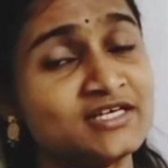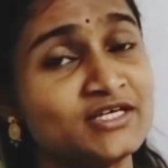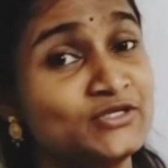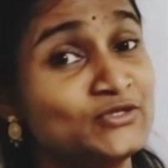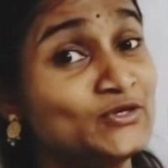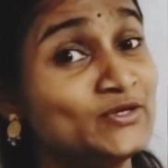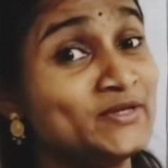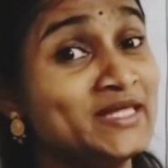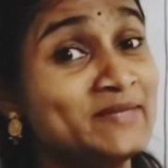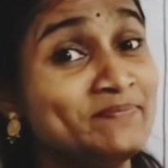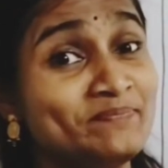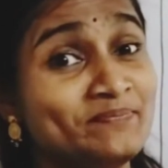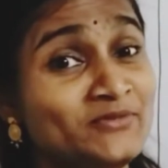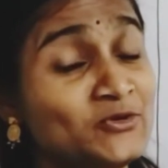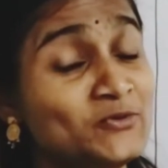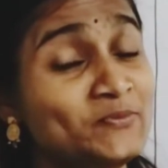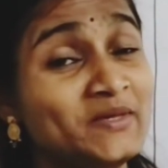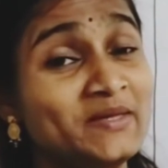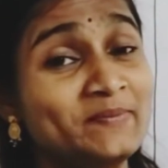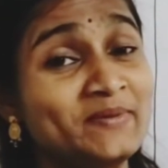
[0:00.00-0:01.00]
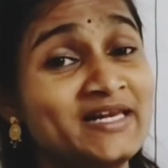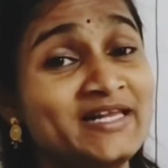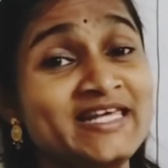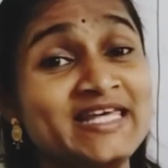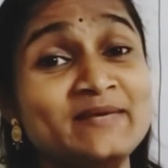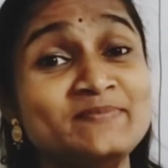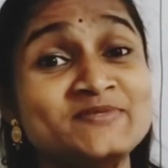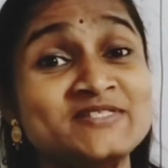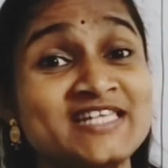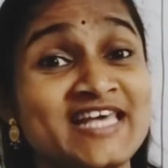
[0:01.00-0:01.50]
You people
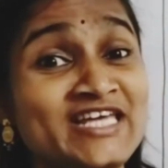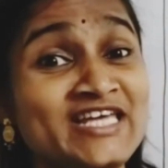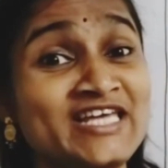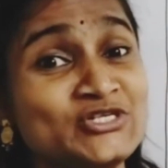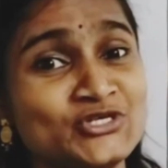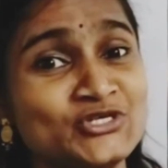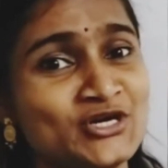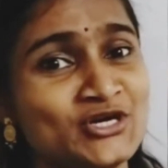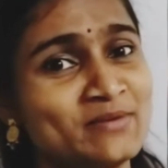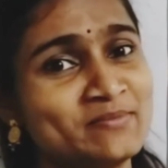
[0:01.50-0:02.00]
keep saying to your